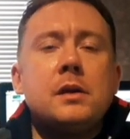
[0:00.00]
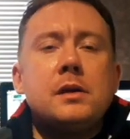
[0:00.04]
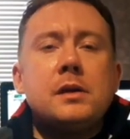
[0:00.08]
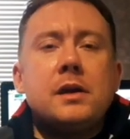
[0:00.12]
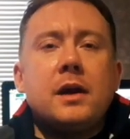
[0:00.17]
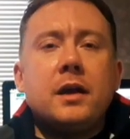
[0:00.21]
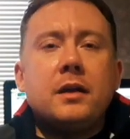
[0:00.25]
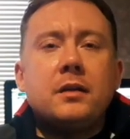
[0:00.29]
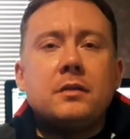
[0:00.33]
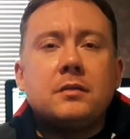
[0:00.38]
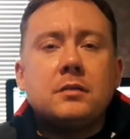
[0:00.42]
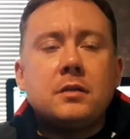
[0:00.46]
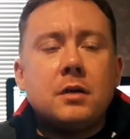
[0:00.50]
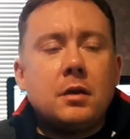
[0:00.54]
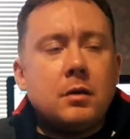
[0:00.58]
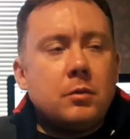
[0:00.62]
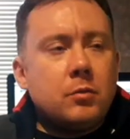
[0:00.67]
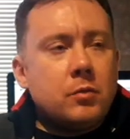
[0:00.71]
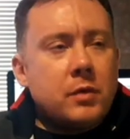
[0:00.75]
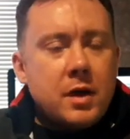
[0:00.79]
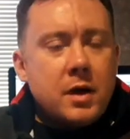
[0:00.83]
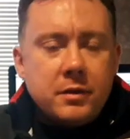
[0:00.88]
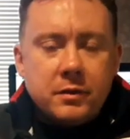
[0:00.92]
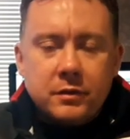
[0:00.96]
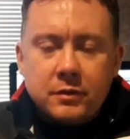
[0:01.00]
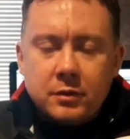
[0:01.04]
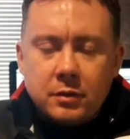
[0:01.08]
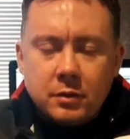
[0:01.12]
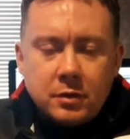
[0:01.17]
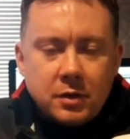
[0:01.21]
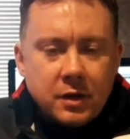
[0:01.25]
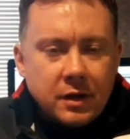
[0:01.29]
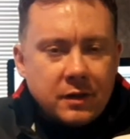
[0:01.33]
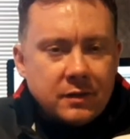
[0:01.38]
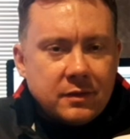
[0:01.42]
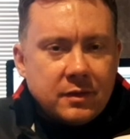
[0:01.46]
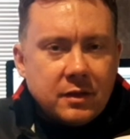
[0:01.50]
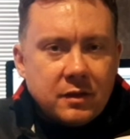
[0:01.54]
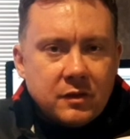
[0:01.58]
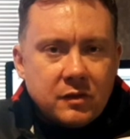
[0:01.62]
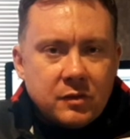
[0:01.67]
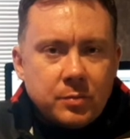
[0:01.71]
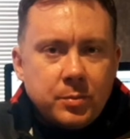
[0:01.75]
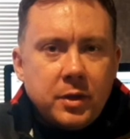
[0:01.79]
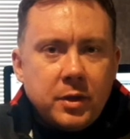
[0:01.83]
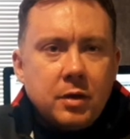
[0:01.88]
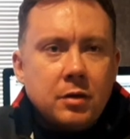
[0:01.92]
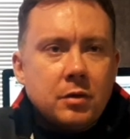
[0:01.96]
I just thought, wow, these are a great set of
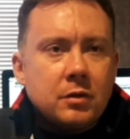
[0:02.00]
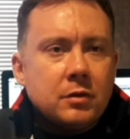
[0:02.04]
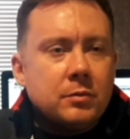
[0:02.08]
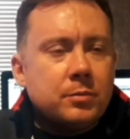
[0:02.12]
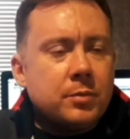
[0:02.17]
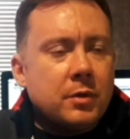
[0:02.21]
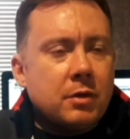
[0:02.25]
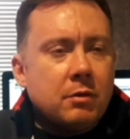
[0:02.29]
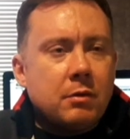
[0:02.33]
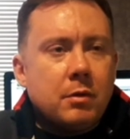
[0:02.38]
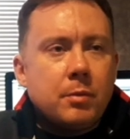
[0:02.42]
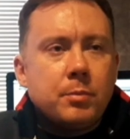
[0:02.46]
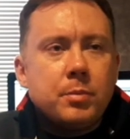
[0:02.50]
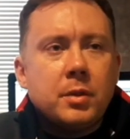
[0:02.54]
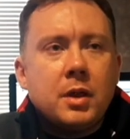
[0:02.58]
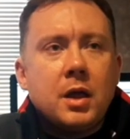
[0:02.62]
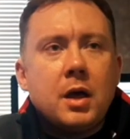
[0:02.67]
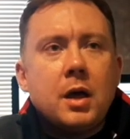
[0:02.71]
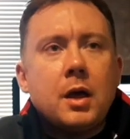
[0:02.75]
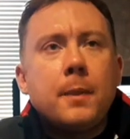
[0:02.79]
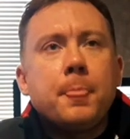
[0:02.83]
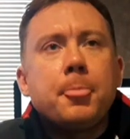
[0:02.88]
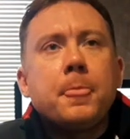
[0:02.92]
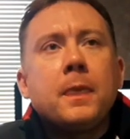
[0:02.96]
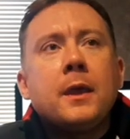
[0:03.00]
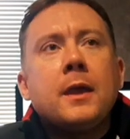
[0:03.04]
speakers, blah, blah, blah.